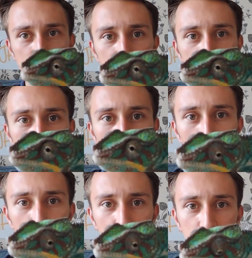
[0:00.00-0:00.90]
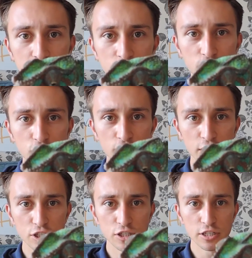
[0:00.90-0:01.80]
so they can move in different
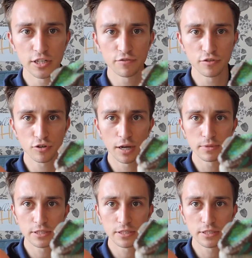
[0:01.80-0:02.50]
directions at different times.